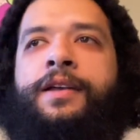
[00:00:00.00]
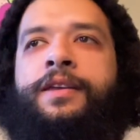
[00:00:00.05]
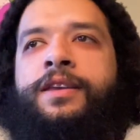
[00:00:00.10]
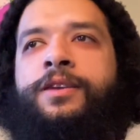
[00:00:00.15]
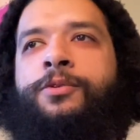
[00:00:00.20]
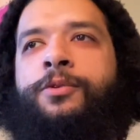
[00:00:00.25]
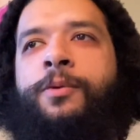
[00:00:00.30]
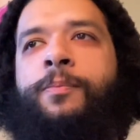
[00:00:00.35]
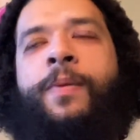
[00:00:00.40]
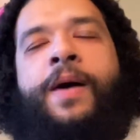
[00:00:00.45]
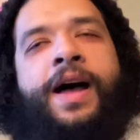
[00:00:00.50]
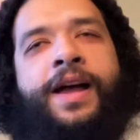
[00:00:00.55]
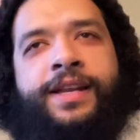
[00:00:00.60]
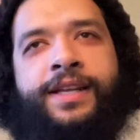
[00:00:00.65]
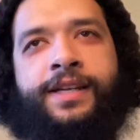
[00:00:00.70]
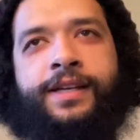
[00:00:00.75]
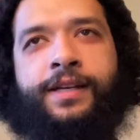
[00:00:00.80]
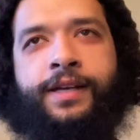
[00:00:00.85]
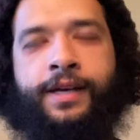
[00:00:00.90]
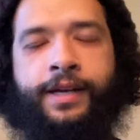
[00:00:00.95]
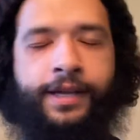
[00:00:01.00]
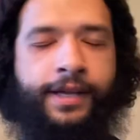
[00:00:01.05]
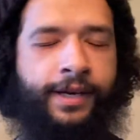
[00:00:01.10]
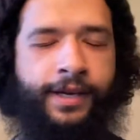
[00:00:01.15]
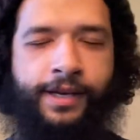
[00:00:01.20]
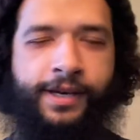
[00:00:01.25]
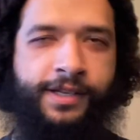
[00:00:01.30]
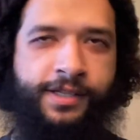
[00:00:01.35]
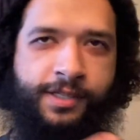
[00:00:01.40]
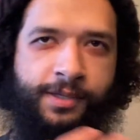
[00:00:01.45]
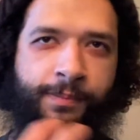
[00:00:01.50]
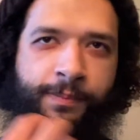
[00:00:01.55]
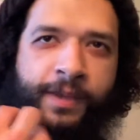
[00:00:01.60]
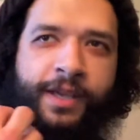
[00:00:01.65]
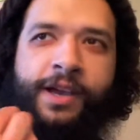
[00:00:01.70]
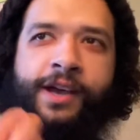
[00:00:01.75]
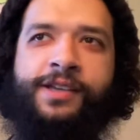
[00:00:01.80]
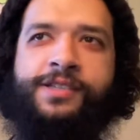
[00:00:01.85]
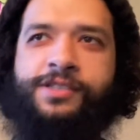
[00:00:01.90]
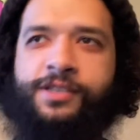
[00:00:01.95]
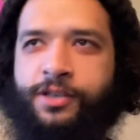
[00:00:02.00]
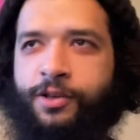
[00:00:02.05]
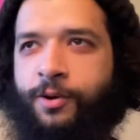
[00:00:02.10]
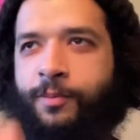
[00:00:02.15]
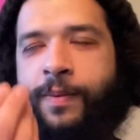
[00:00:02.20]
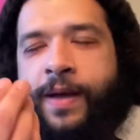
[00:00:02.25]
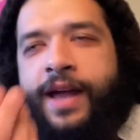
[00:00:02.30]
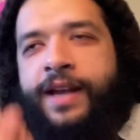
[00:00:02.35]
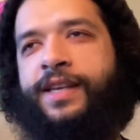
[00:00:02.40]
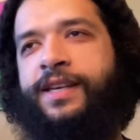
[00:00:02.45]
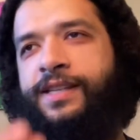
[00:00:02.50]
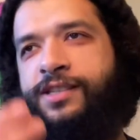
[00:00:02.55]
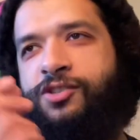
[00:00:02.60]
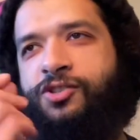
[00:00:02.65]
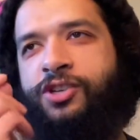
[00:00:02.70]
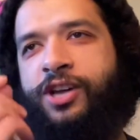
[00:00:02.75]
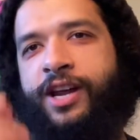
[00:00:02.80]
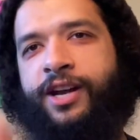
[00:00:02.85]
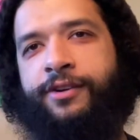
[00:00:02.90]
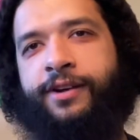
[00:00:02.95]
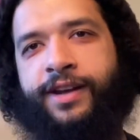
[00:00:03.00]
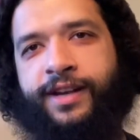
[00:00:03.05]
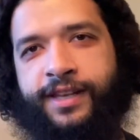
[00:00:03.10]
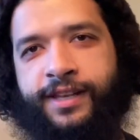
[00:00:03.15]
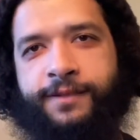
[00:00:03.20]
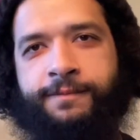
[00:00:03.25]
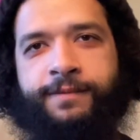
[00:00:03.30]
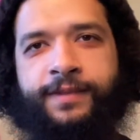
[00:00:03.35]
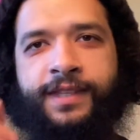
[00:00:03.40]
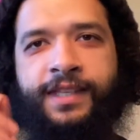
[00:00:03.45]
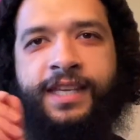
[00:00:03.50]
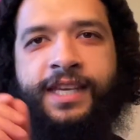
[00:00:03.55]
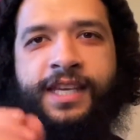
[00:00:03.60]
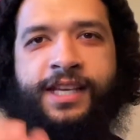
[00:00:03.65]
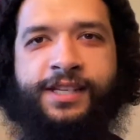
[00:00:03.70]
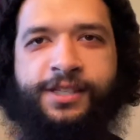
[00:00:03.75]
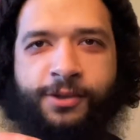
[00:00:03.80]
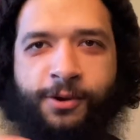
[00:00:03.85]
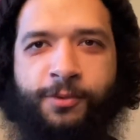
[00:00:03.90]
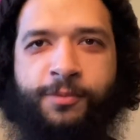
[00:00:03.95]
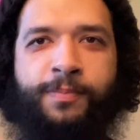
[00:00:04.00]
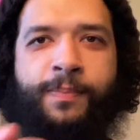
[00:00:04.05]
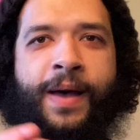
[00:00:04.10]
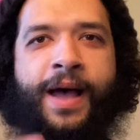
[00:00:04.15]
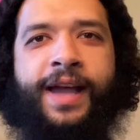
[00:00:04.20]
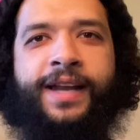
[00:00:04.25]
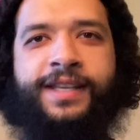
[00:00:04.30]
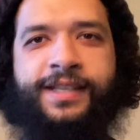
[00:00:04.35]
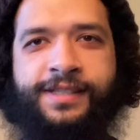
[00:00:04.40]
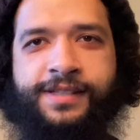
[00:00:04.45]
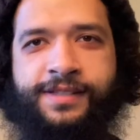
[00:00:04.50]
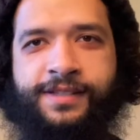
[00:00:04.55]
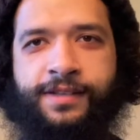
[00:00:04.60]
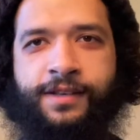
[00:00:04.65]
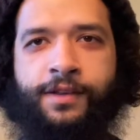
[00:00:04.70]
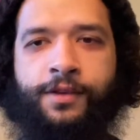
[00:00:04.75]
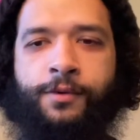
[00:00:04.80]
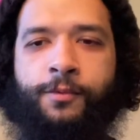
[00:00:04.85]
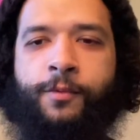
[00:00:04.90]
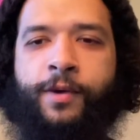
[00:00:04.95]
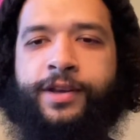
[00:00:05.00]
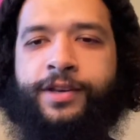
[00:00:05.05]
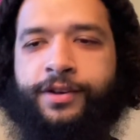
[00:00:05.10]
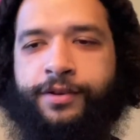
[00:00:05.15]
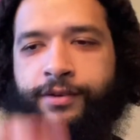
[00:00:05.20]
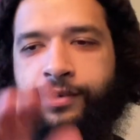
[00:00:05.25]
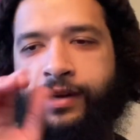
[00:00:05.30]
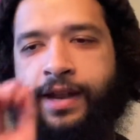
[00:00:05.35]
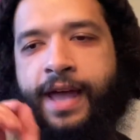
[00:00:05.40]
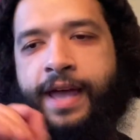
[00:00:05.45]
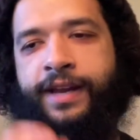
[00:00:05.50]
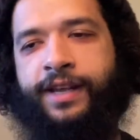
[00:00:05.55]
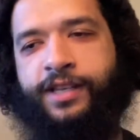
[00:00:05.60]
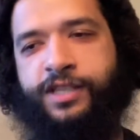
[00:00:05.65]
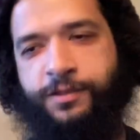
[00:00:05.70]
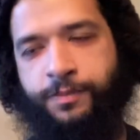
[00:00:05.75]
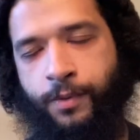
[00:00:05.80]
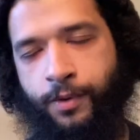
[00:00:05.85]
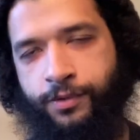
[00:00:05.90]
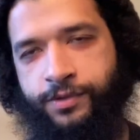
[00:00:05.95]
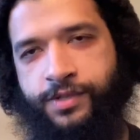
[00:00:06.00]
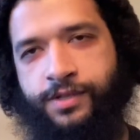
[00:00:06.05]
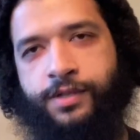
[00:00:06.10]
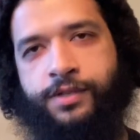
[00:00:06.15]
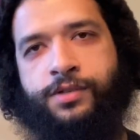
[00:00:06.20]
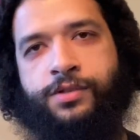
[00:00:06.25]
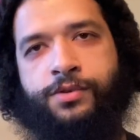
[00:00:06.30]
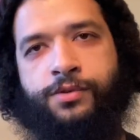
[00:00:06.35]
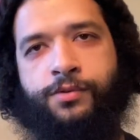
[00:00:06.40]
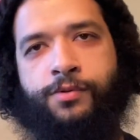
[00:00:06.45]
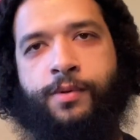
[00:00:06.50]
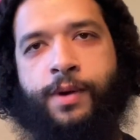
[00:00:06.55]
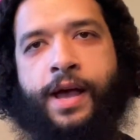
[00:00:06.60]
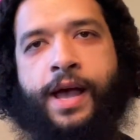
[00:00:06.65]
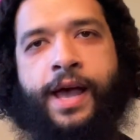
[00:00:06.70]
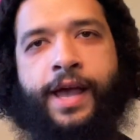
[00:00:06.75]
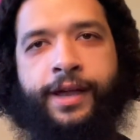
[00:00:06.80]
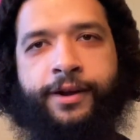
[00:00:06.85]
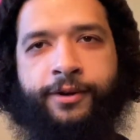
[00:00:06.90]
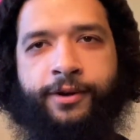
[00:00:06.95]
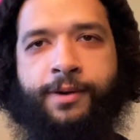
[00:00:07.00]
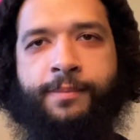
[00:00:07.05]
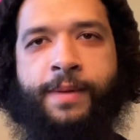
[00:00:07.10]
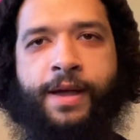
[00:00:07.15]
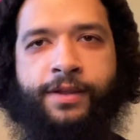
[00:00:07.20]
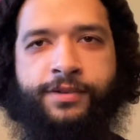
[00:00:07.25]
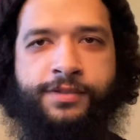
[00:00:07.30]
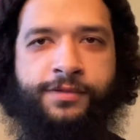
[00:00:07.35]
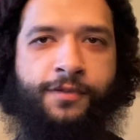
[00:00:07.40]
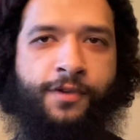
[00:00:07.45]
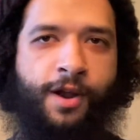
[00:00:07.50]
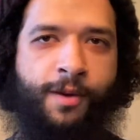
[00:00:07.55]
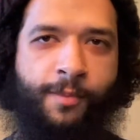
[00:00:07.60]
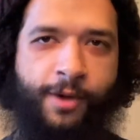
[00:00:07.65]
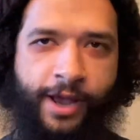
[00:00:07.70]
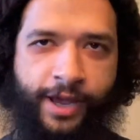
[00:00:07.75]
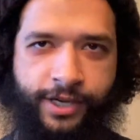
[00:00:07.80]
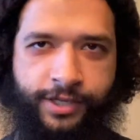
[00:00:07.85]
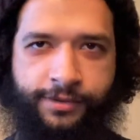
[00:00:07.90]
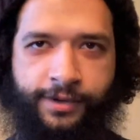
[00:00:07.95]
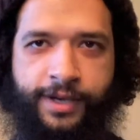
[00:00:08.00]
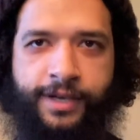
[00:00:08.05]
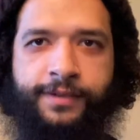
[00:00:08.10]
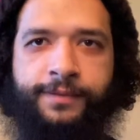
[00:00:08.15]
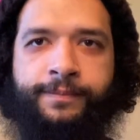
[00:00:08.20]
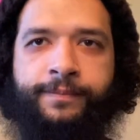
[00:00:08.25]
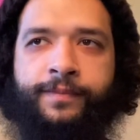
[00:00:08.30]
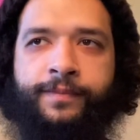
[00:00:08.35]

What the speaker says: Your body, and it's because your body is generating ketone bodies when you're not exposed to higher amounts of carbohydrate.